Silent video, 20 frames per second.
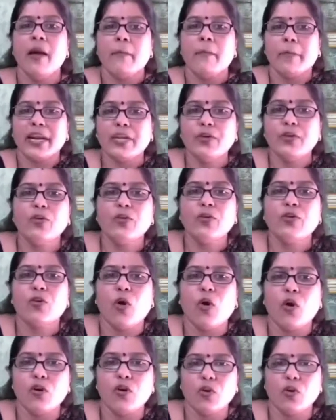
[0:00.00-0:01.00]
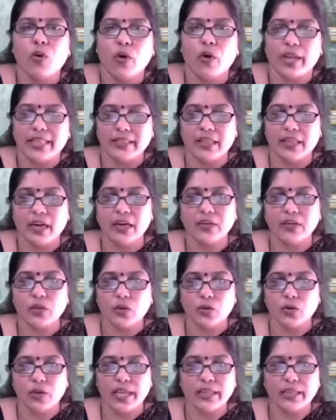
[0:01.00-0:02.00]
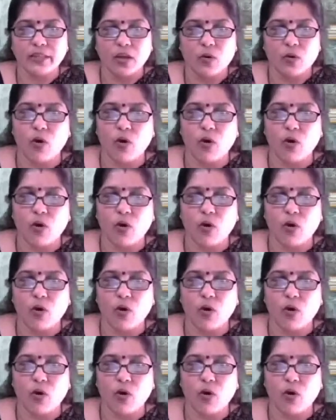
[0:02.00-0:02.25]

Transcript: but you don't know in the during the